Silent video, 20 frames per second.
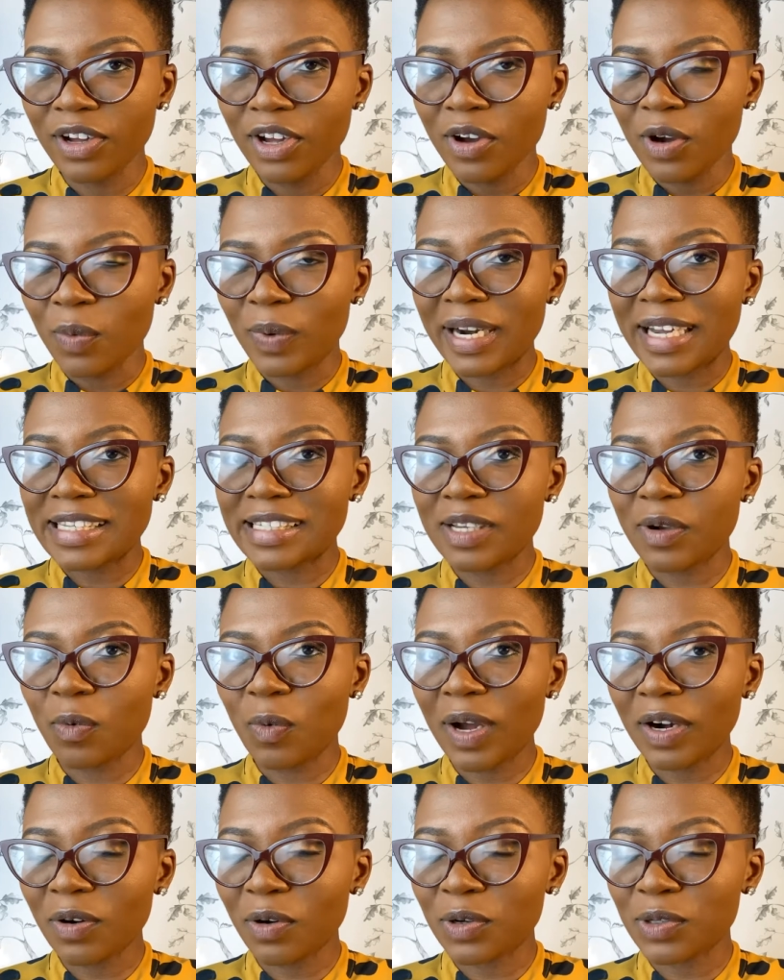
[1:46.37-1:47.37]
When I say
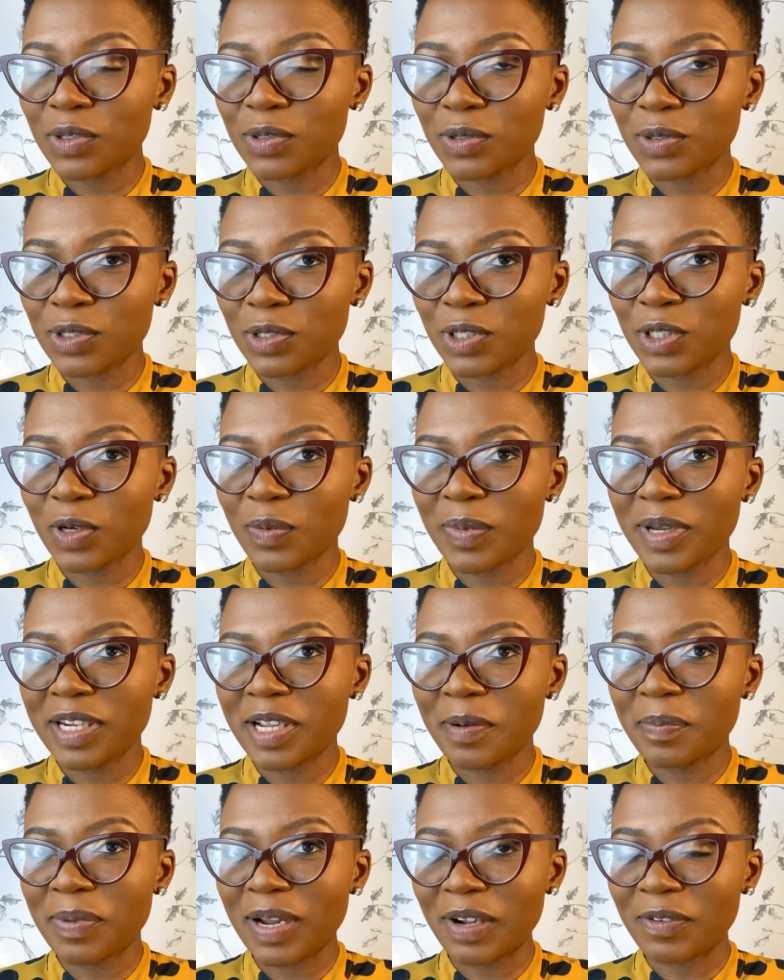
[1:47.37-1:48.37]
one or two social
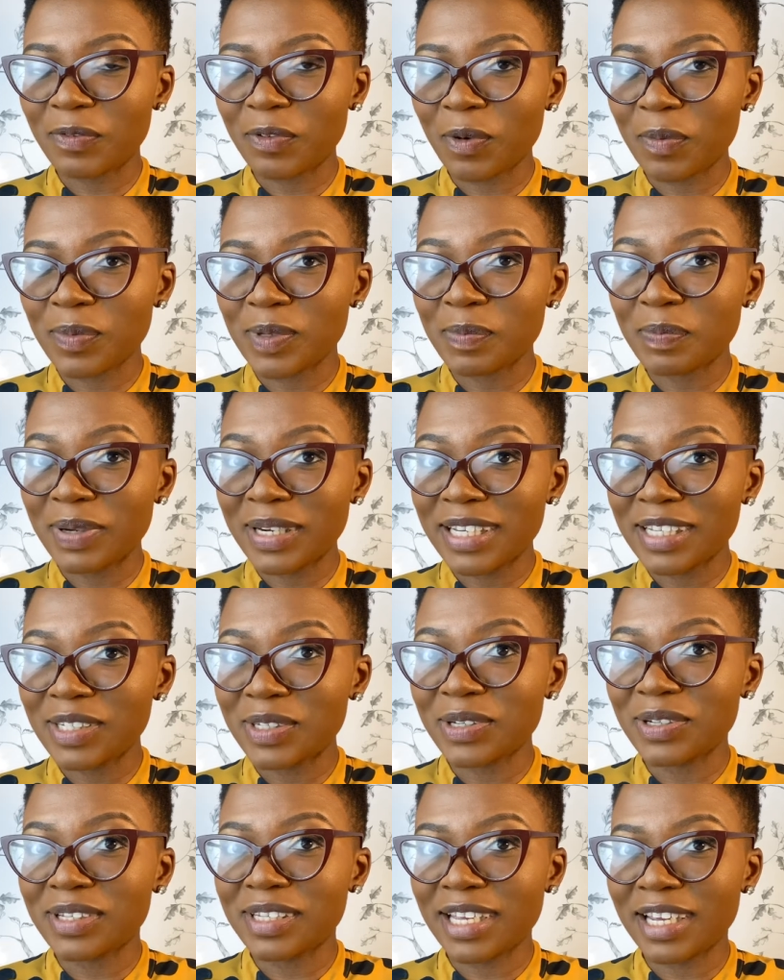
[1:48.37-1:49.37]
media platforms, please
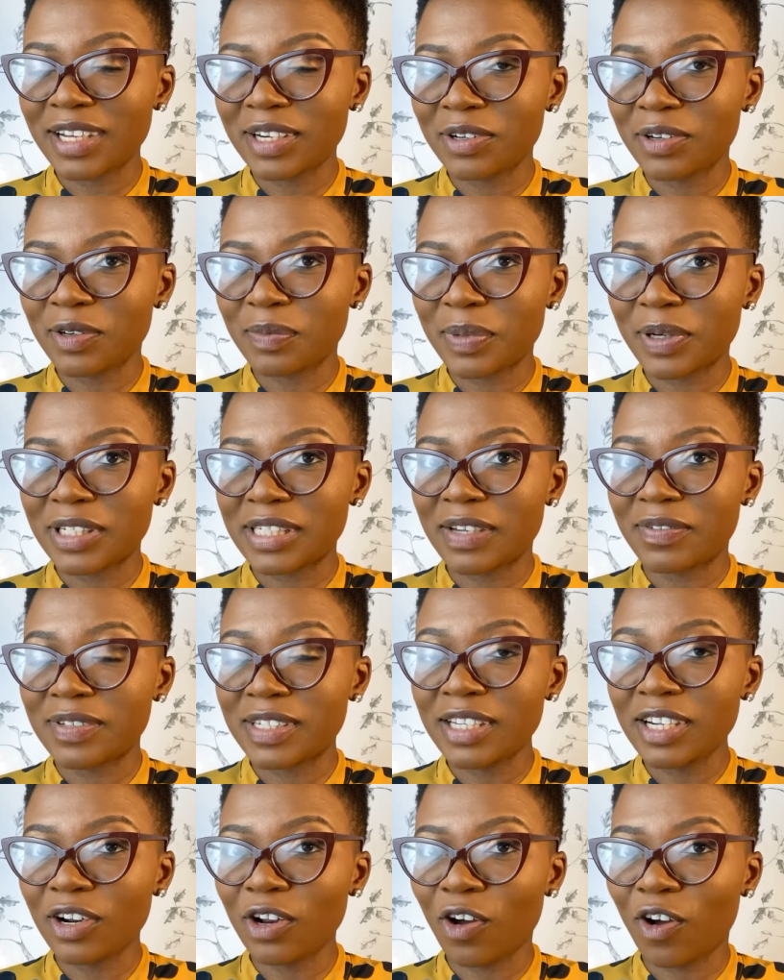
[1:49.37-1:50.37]
do take note, because I've
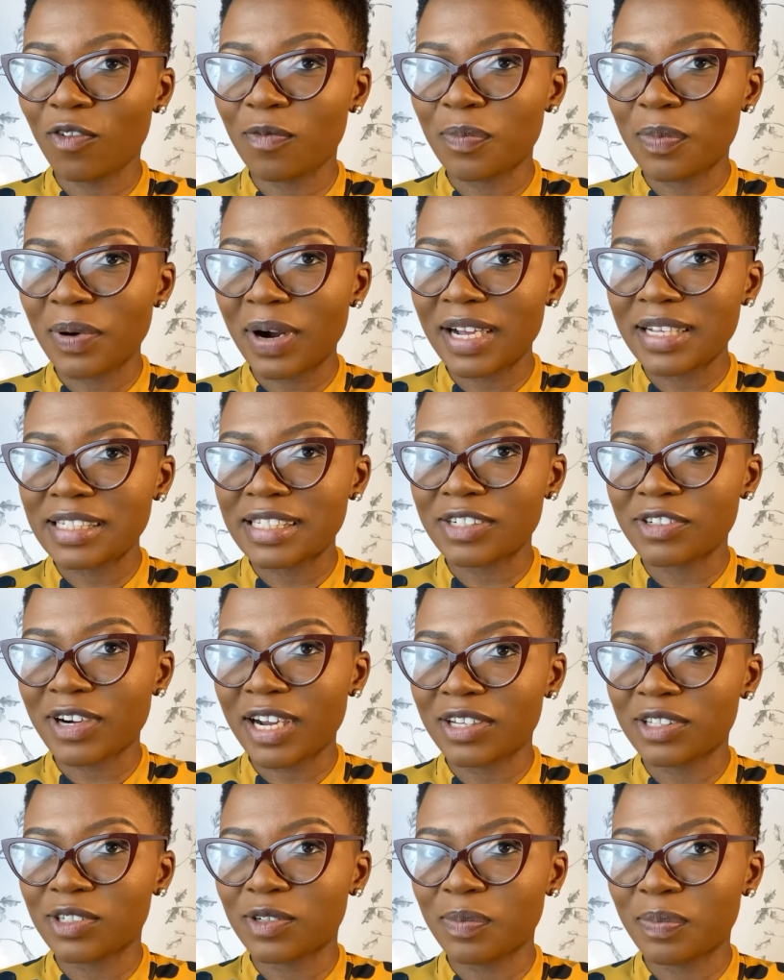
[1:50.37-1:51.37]
seen a lot of brands
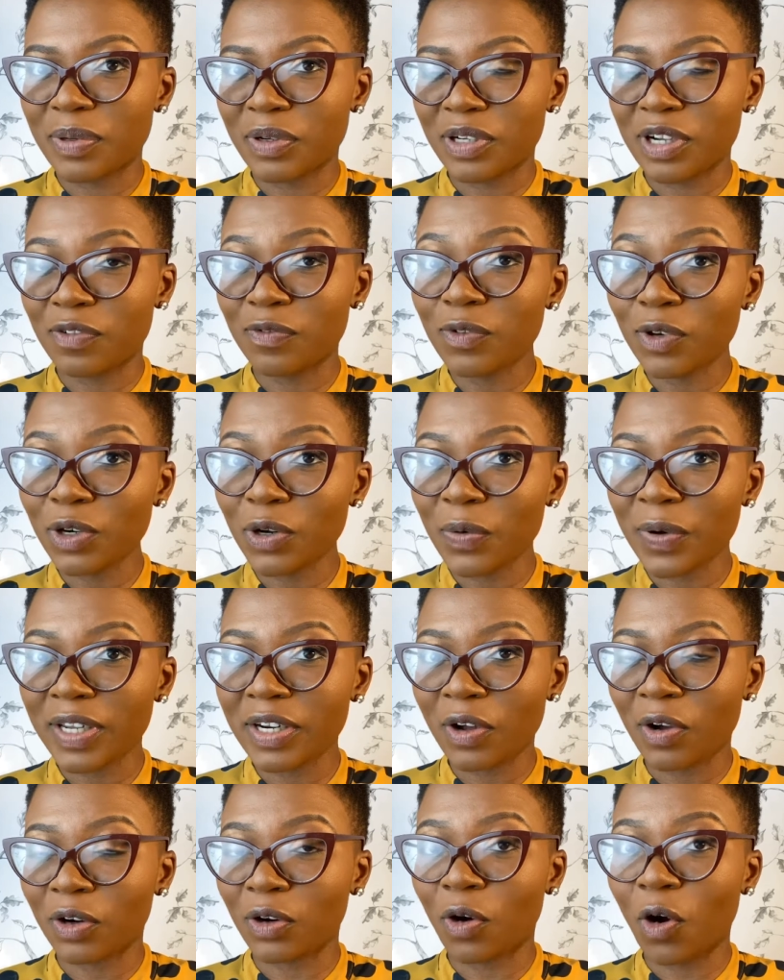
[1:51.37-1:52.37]
trying to build a
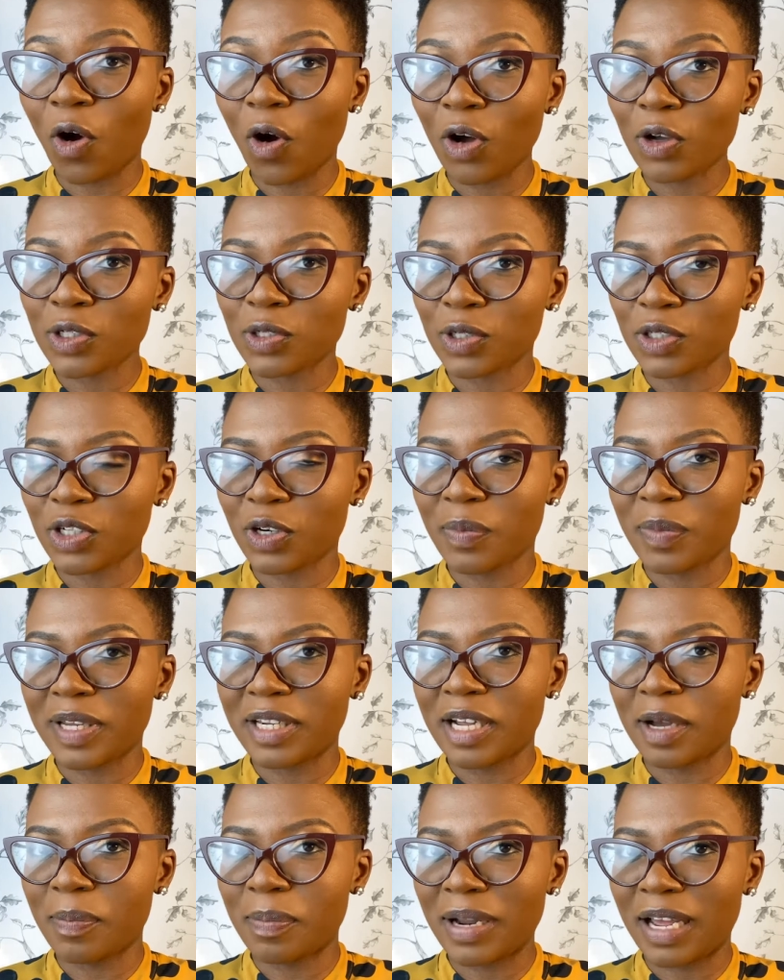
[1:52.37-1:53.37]
following on all social
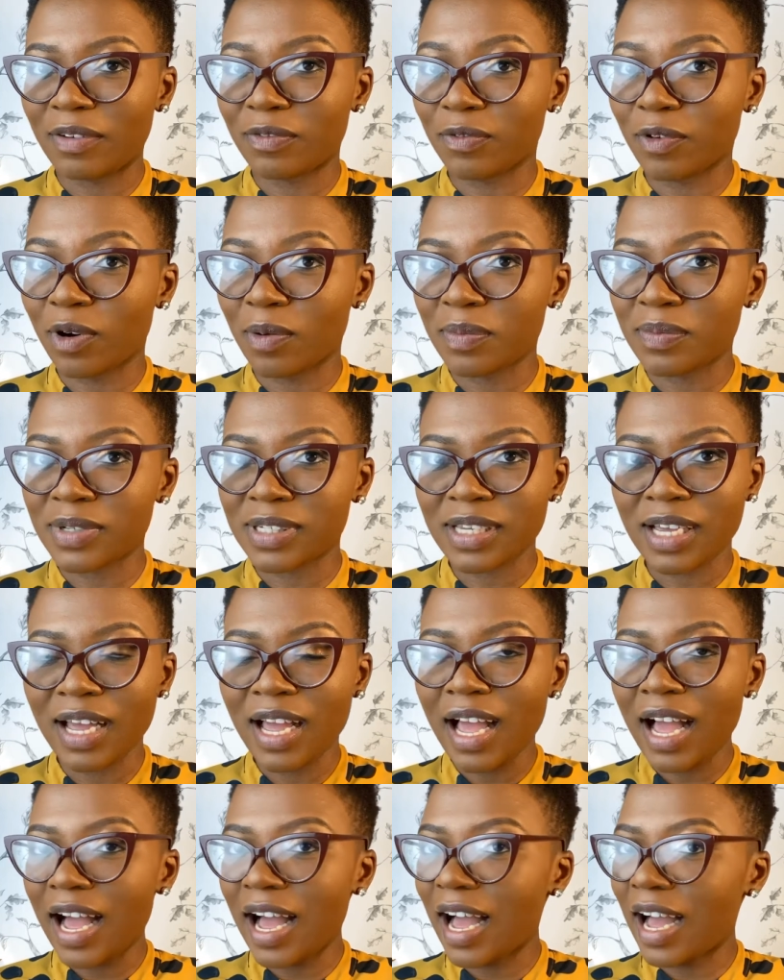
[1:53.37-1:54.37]
media platforms,
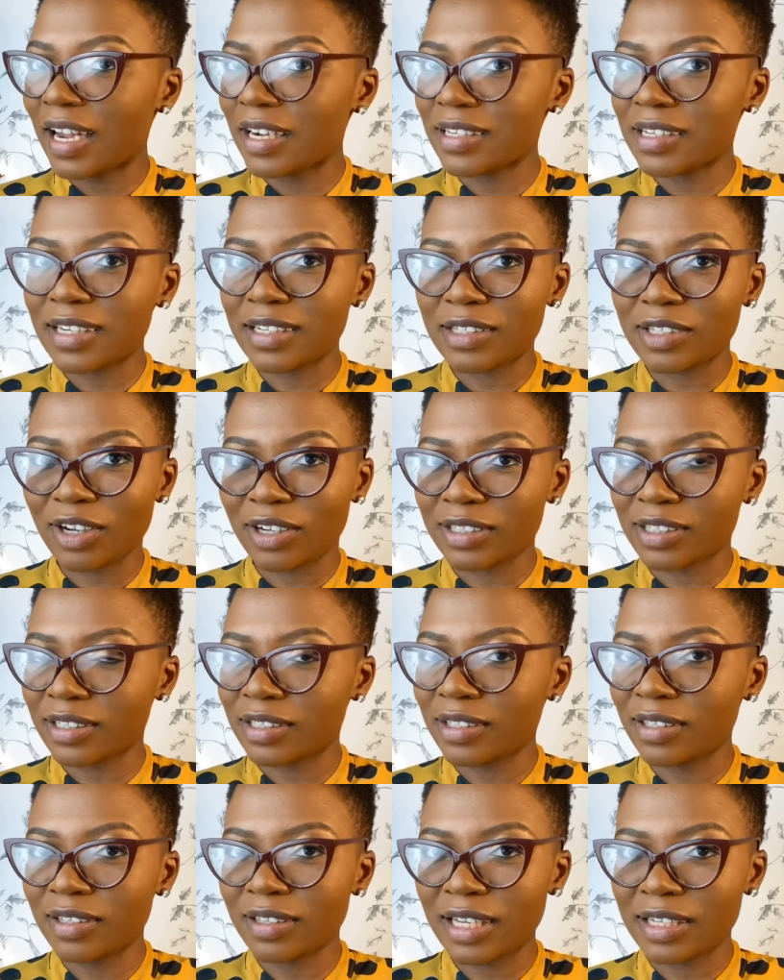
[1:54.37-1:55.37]
and it doesn't